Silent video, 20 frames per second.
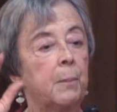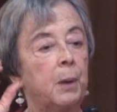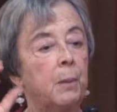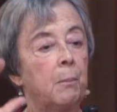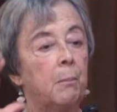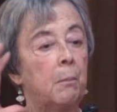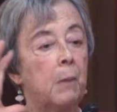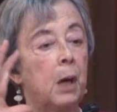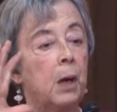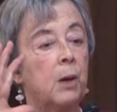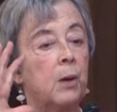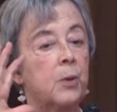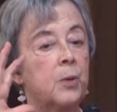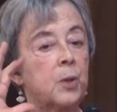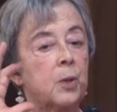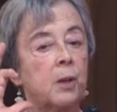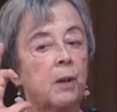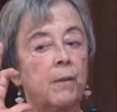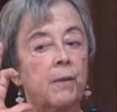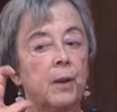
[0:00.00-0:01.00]
but
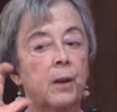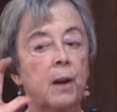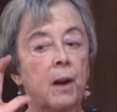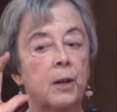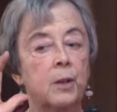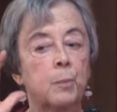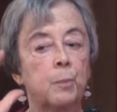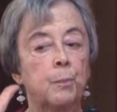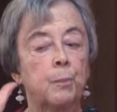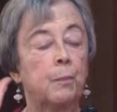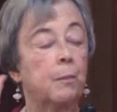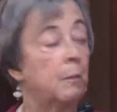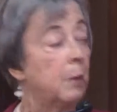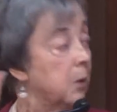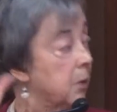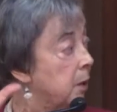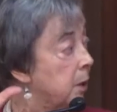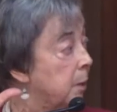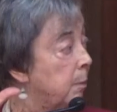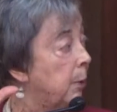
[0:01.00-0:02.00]
most of the cost,
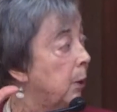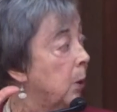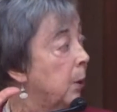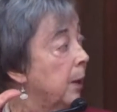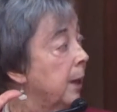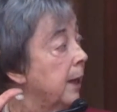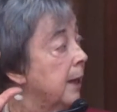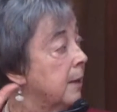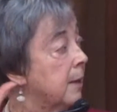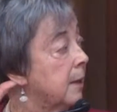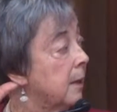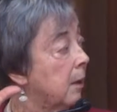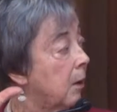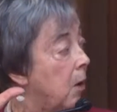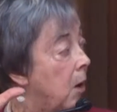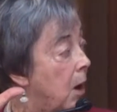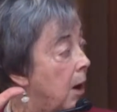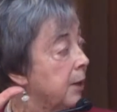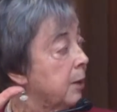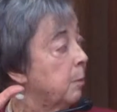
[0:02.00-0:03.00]
most of the burden is the
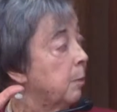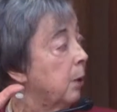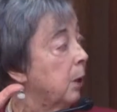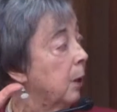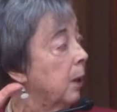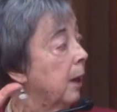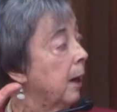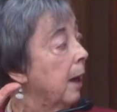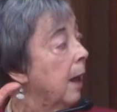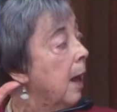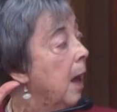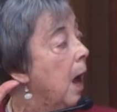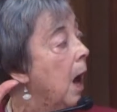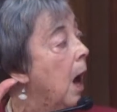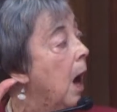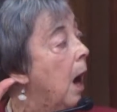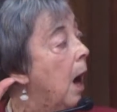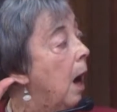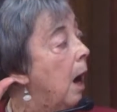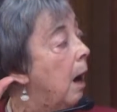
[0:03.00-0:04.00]
cost burden.
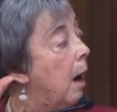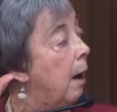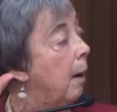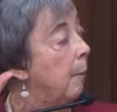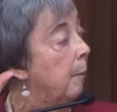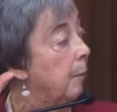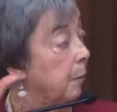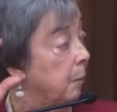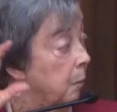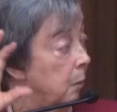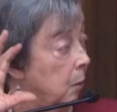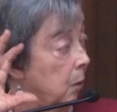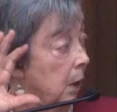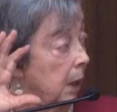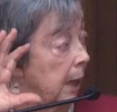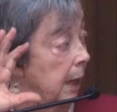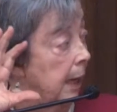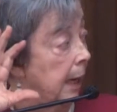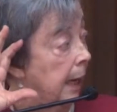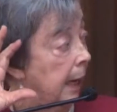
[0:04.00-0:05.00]
Um,
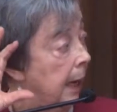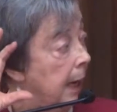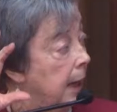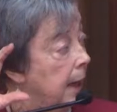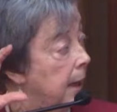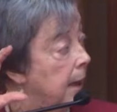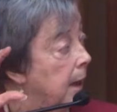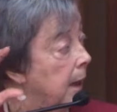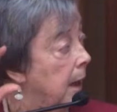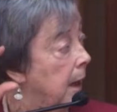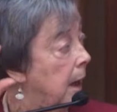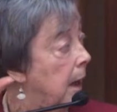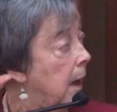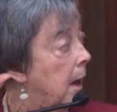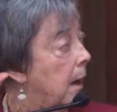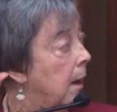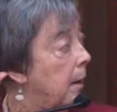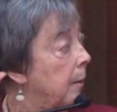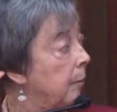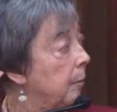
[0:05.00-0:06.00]
in
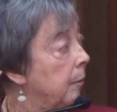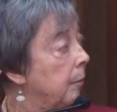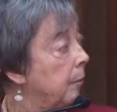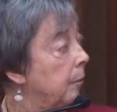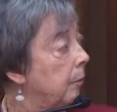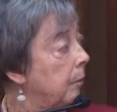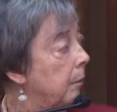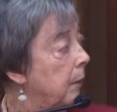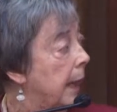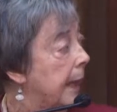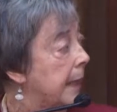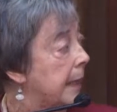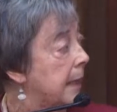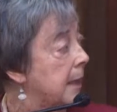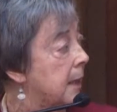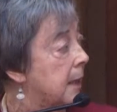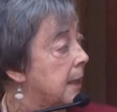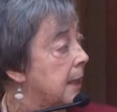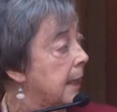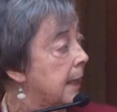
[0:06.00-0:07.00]
um,
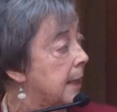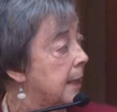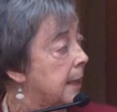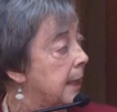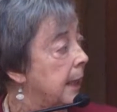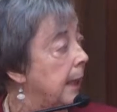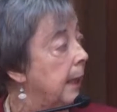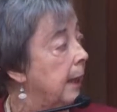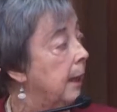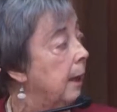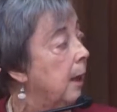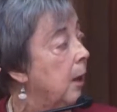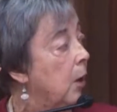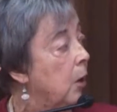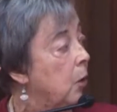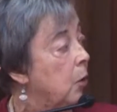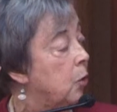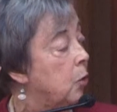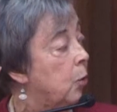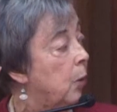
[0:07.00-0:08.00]
1960,
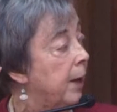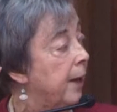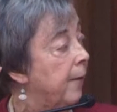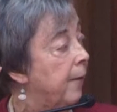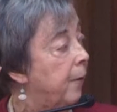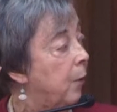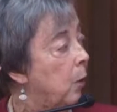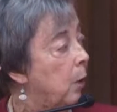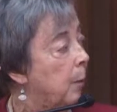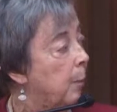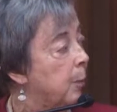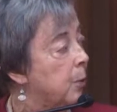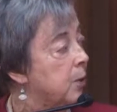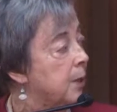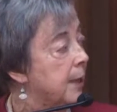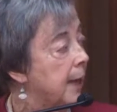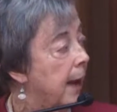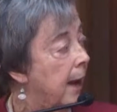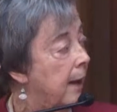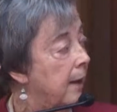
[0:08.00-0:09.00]

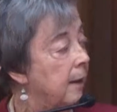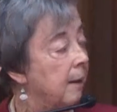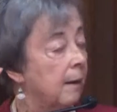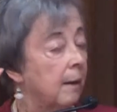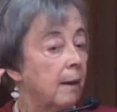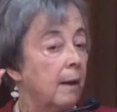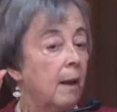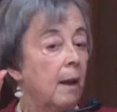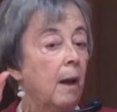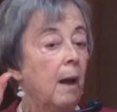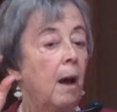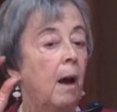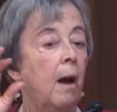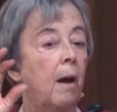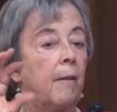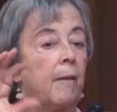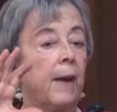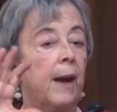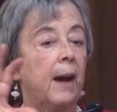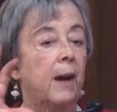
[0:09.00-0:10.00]
24%
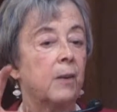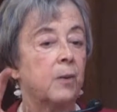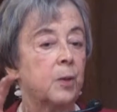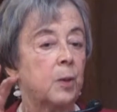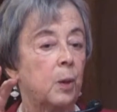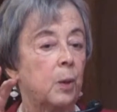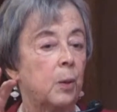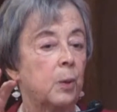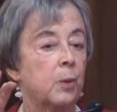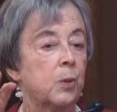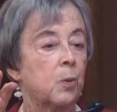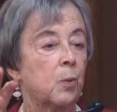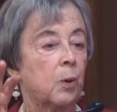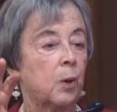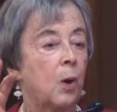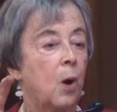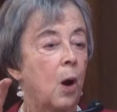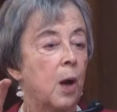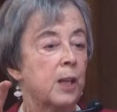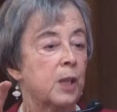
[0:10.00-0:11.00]
of households were
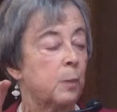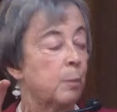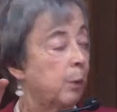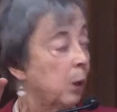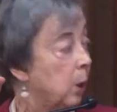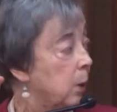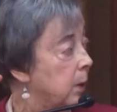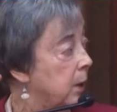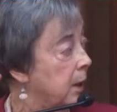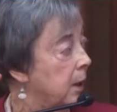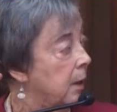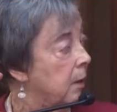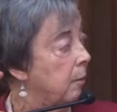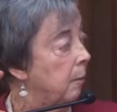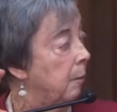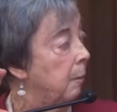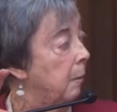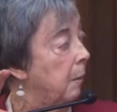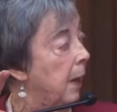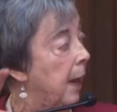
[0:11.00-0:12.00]
cost burdened,
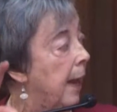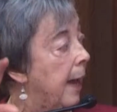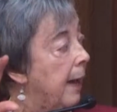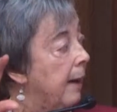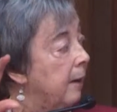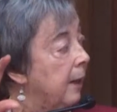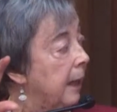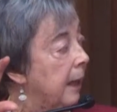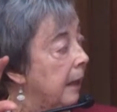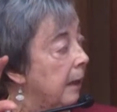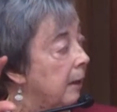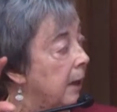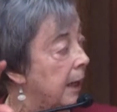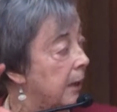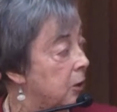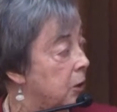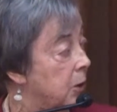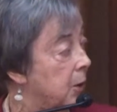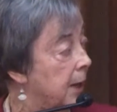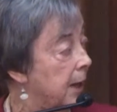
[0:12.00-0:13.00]
and in
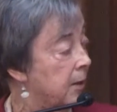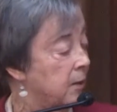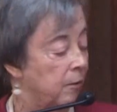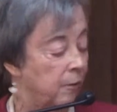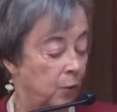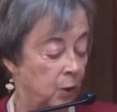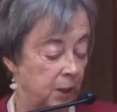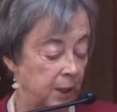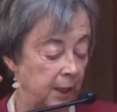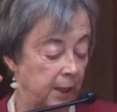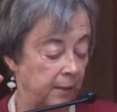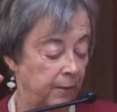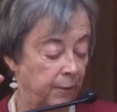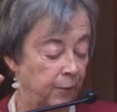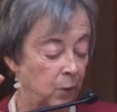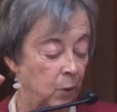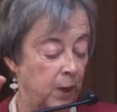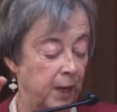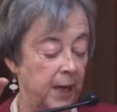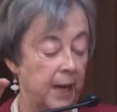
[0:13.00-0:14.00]
2014,
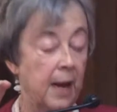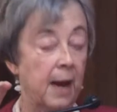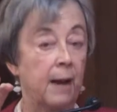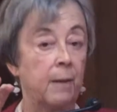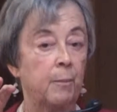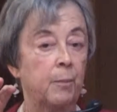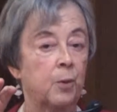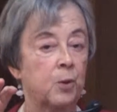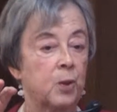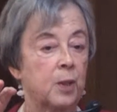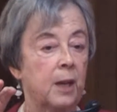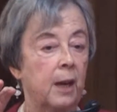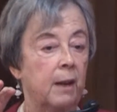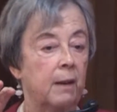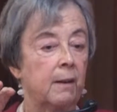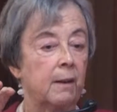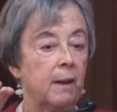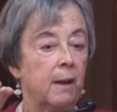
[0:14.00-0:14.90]
49%